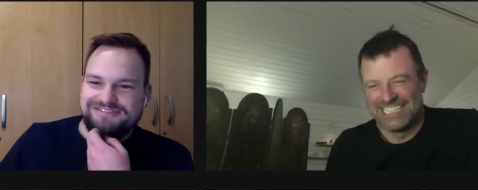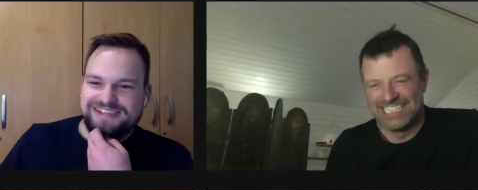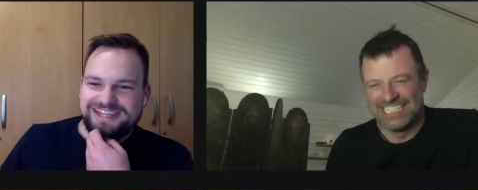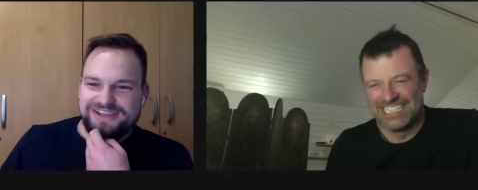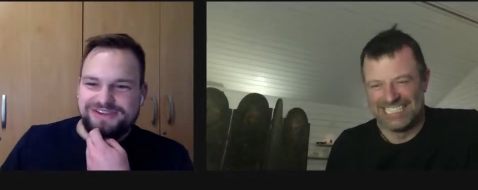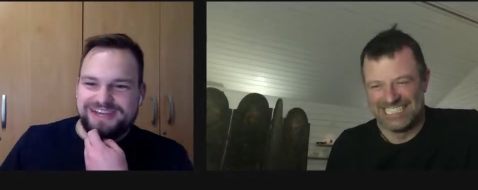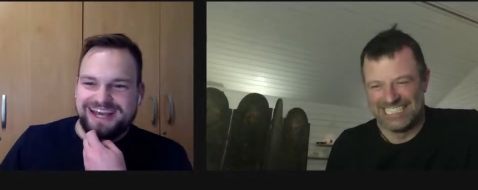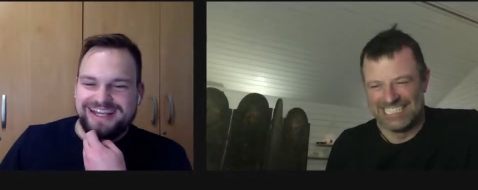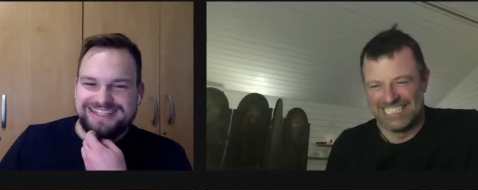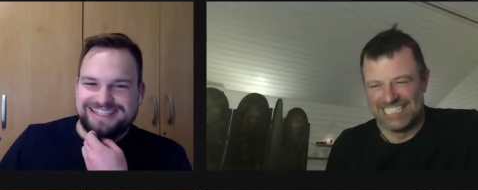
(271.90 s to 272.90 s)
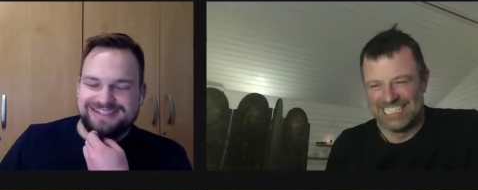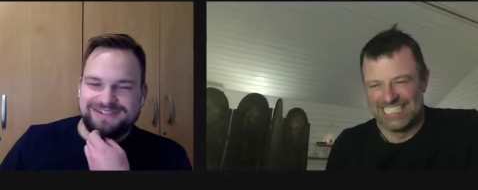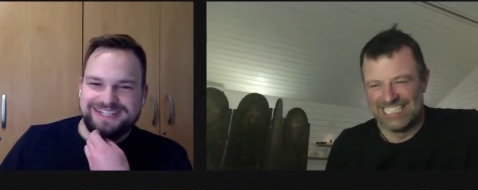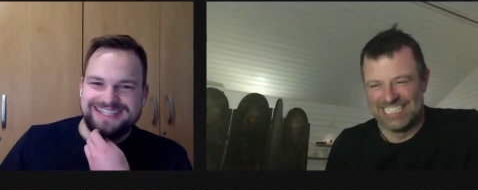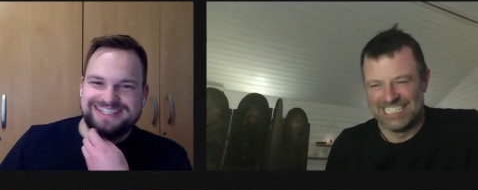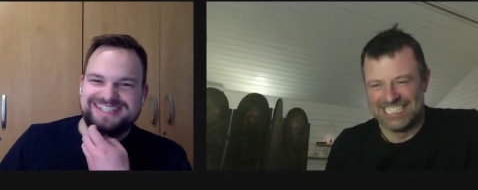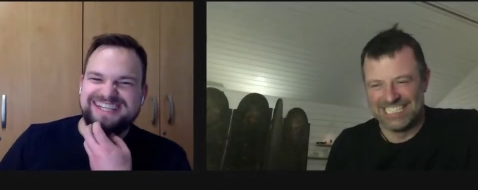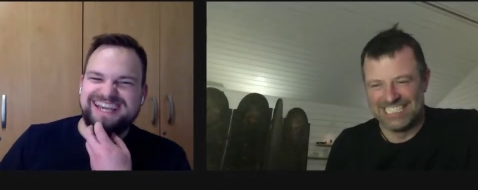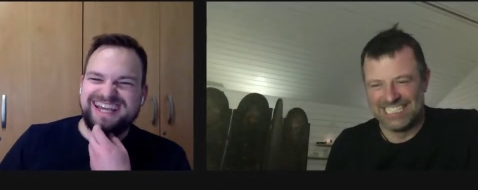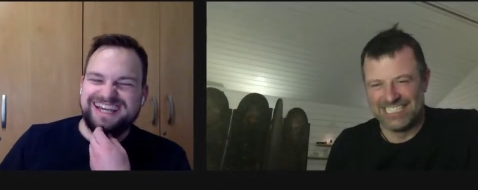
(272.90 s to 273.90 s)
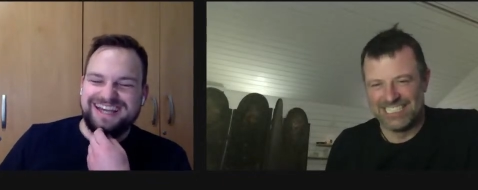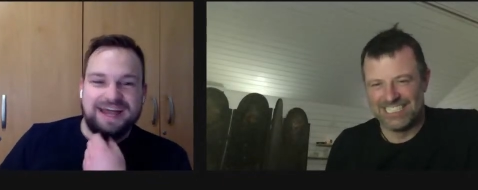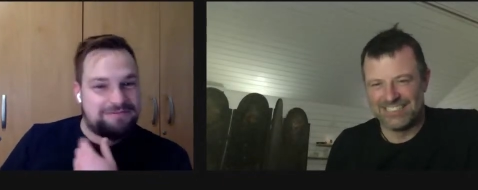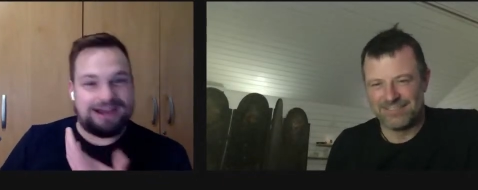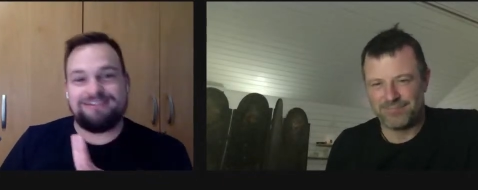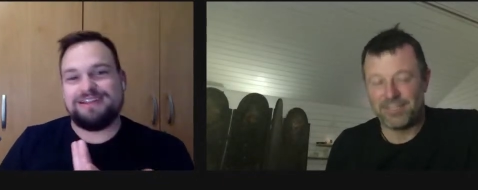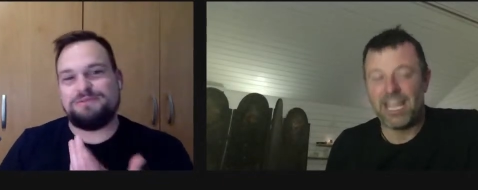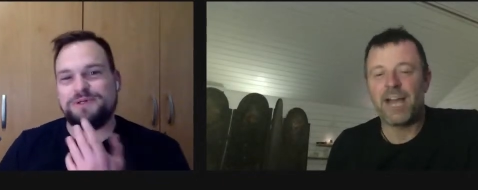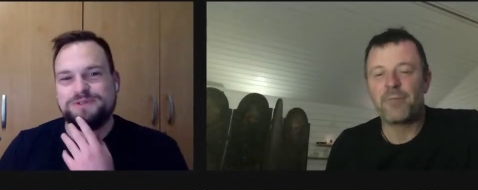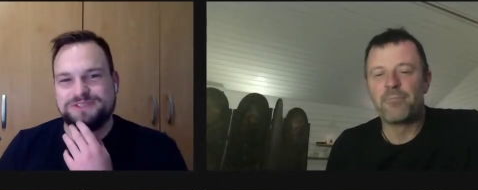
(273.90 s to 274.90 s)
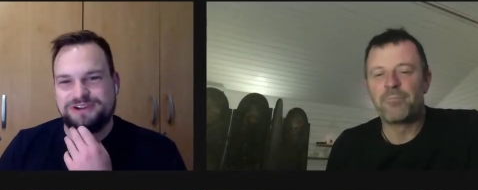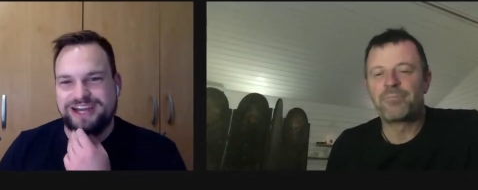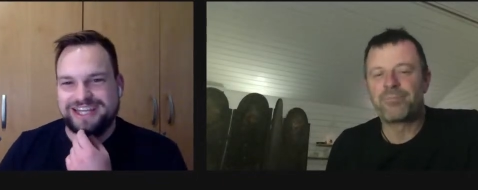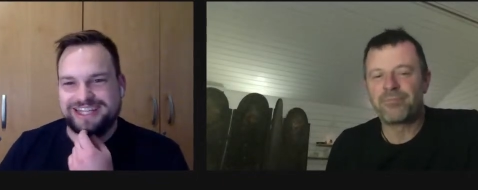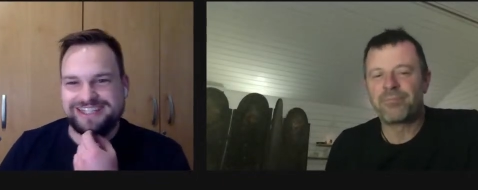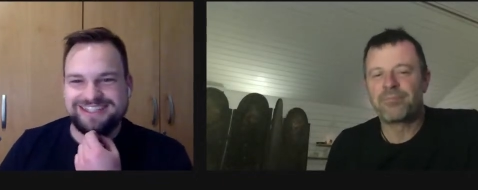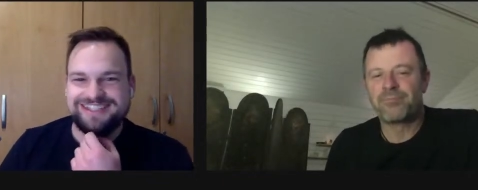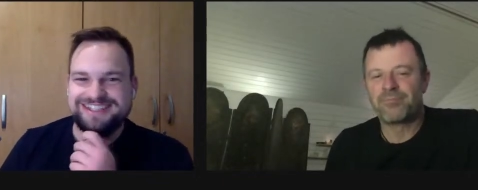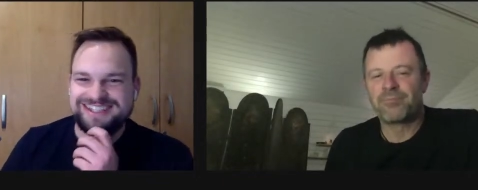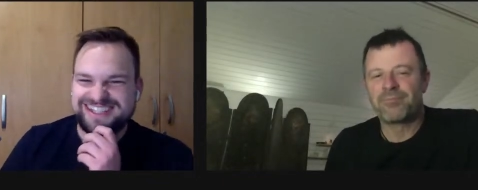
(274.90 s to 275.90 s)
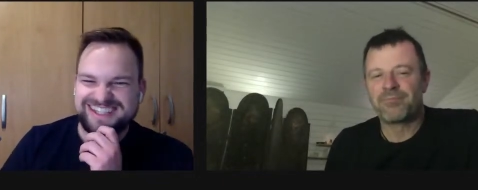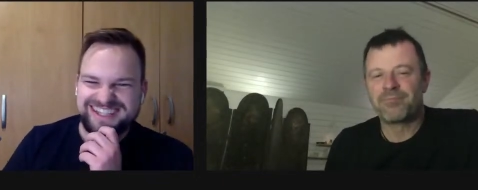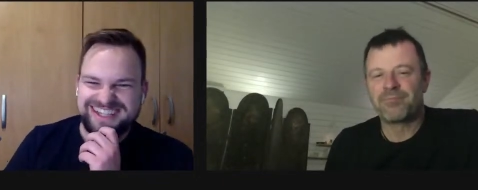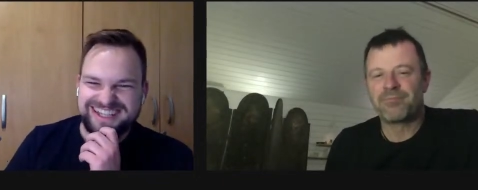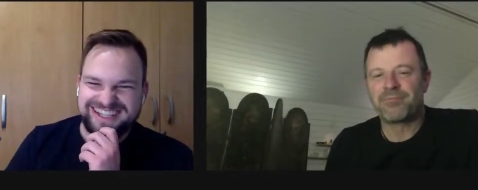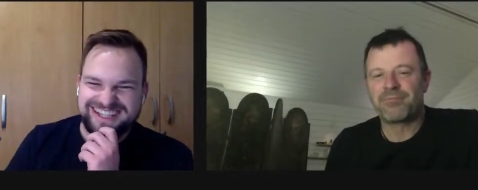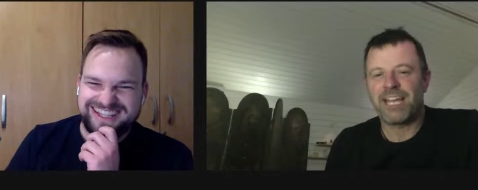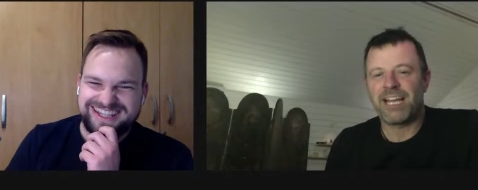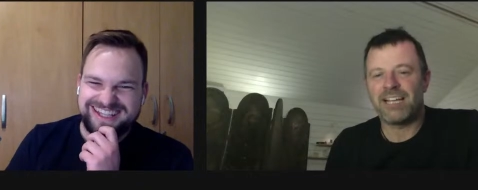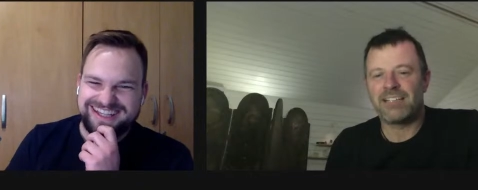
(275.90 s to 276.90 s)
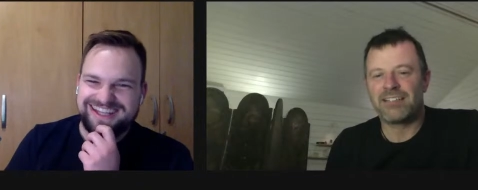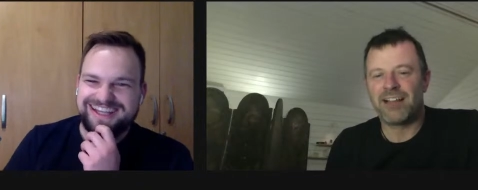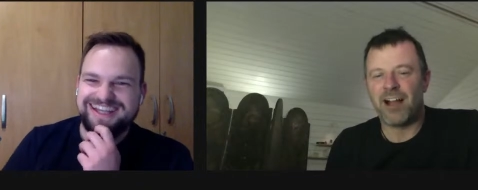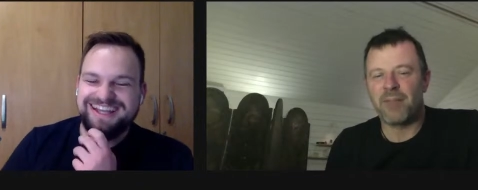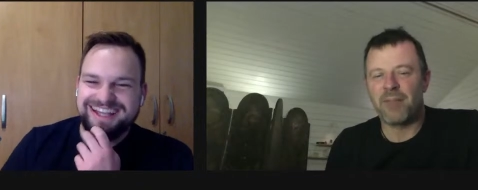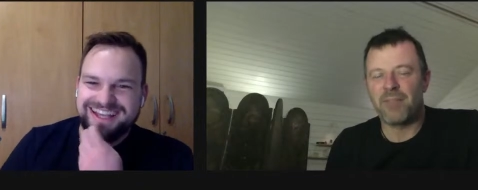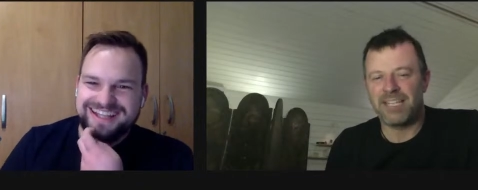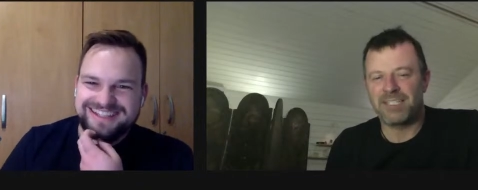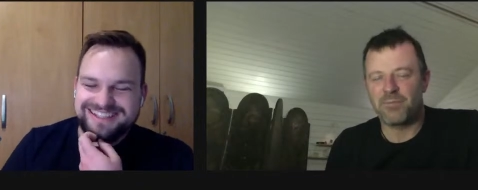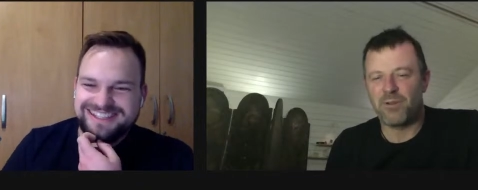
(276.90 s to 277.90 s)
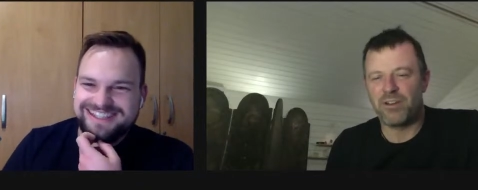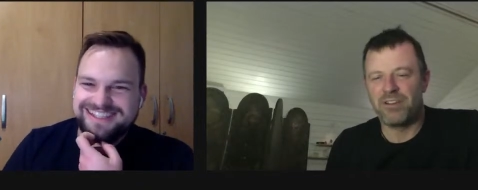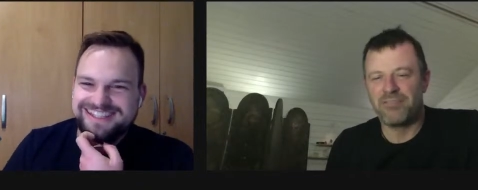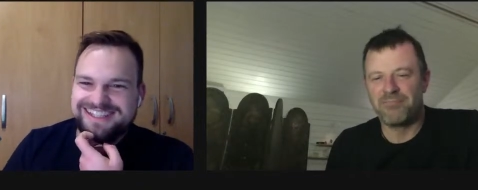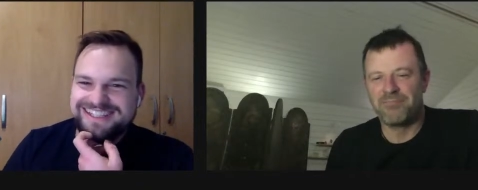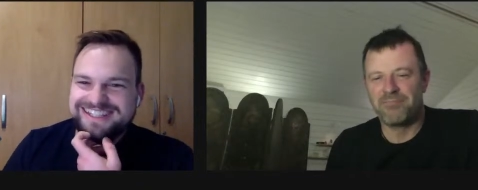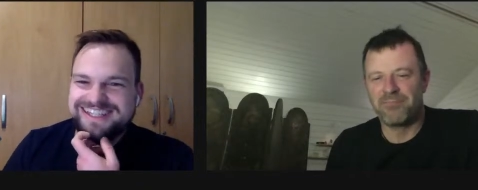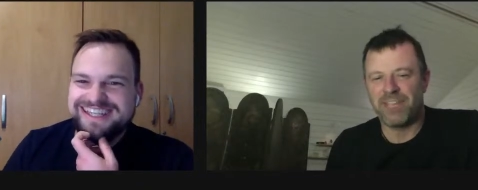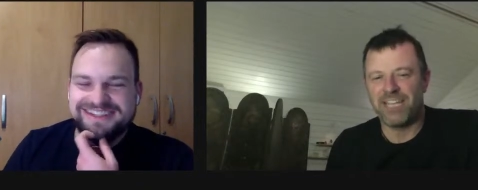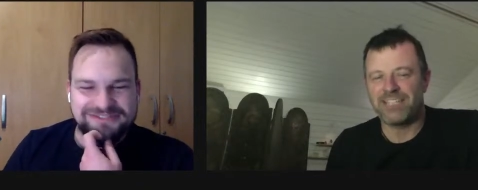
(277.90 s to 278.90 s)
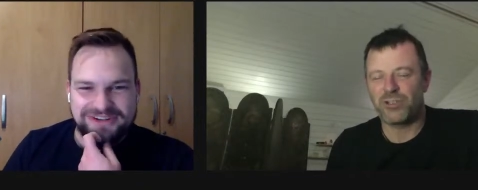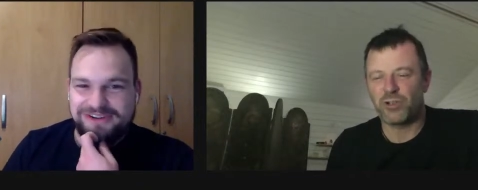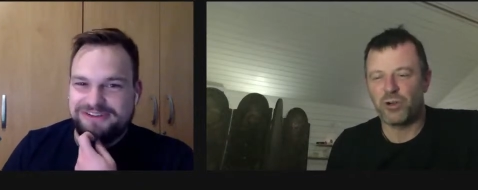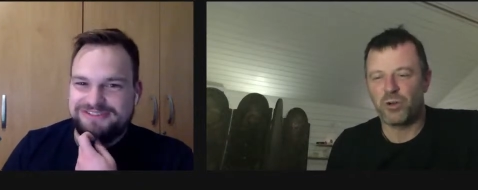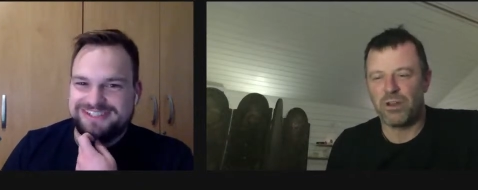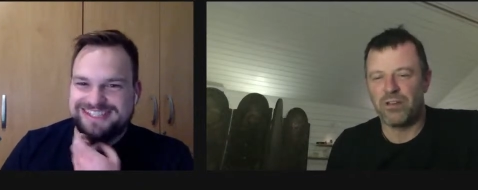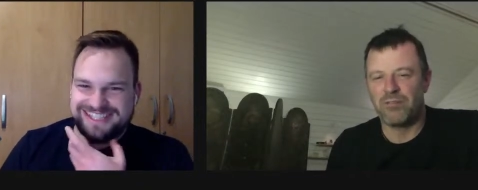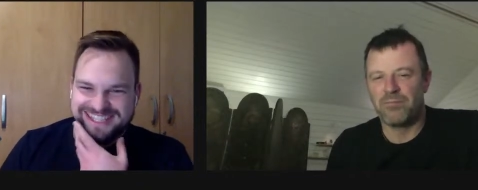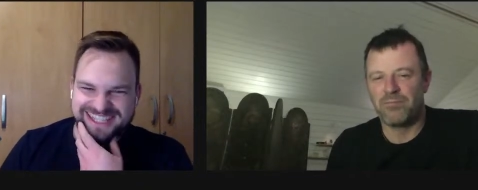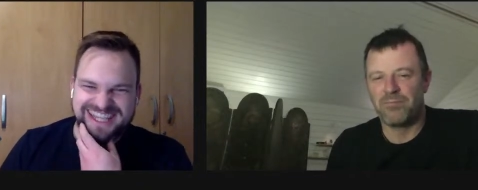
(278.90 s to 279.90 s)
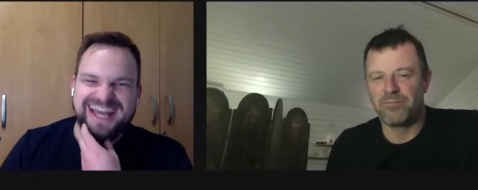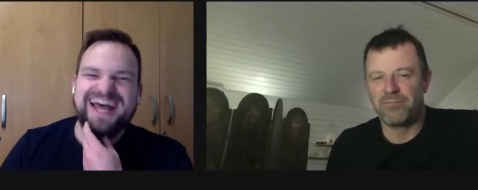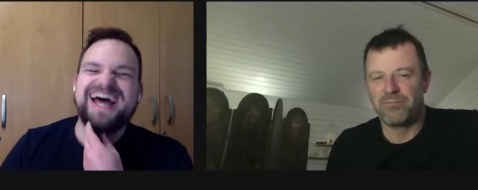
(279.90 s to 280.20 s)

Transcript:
Speaker 1: evening, you guys twins. Apparently, yeah. Paul's trying.
Speaker 2: yeah, I'm the handsome one. He's the short well, one, obviously.